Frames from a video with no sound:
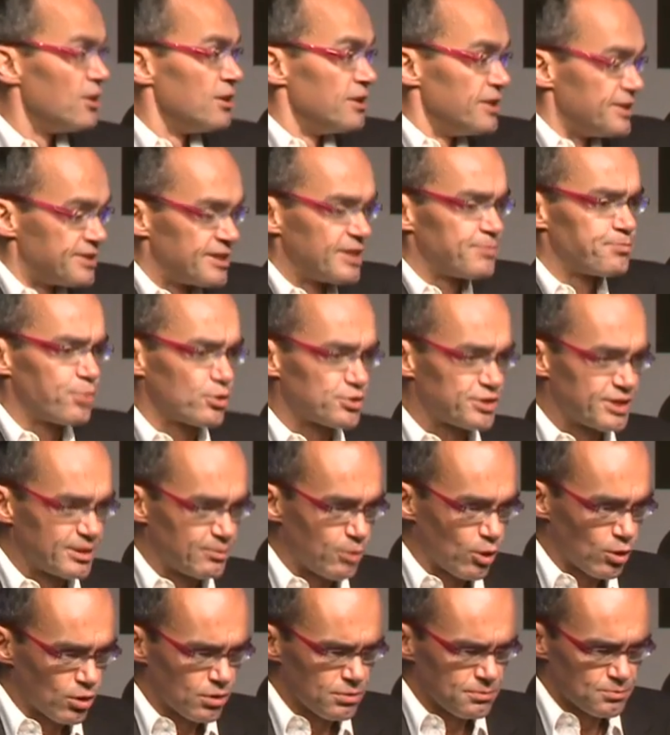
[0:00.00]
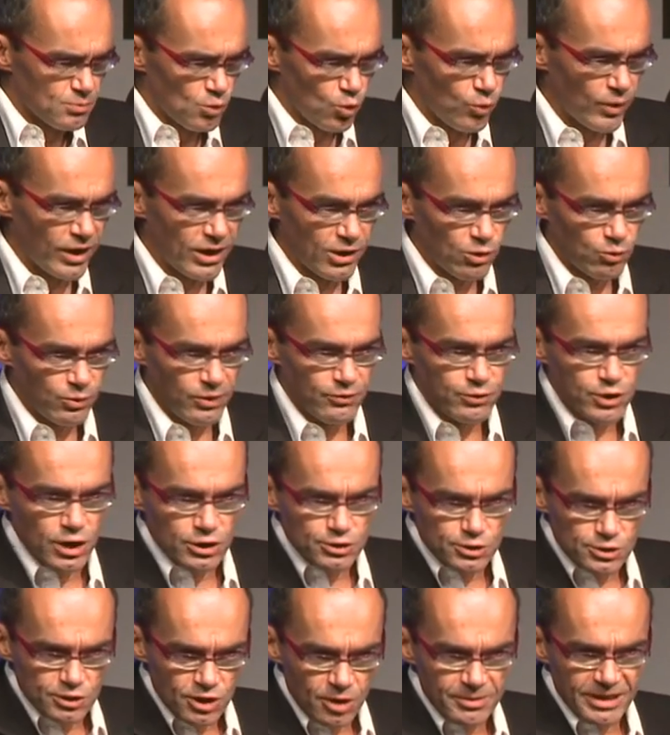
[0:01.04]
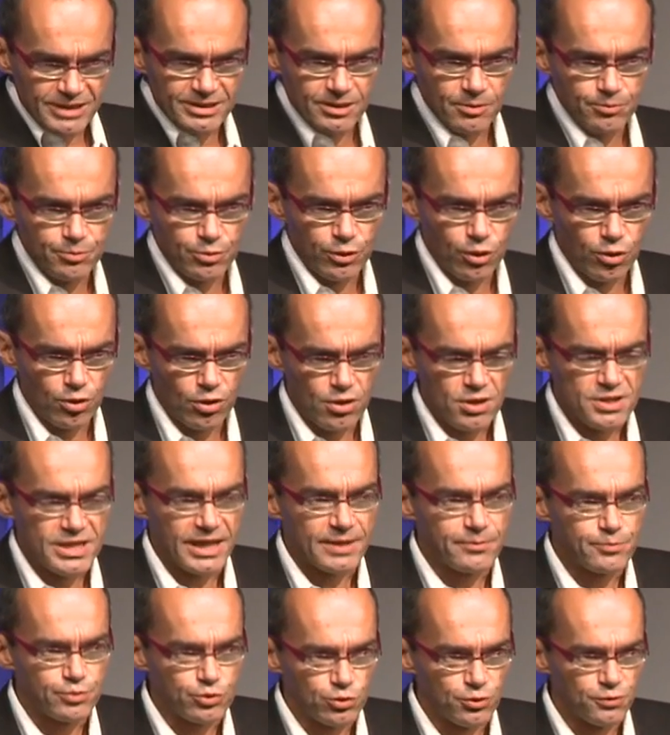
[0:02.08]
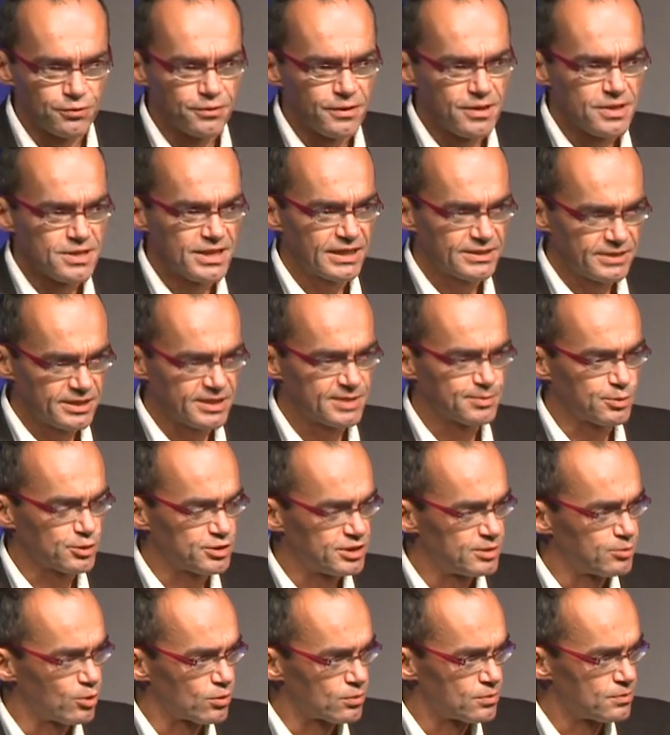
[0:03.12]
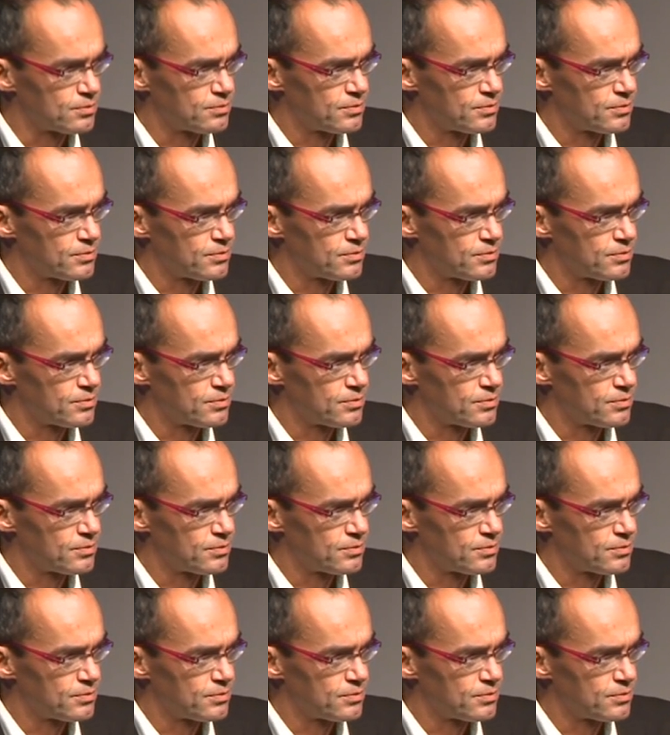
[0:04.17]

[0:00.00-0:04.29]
Is it possible? Well, we've got some examples that prove that it's possible.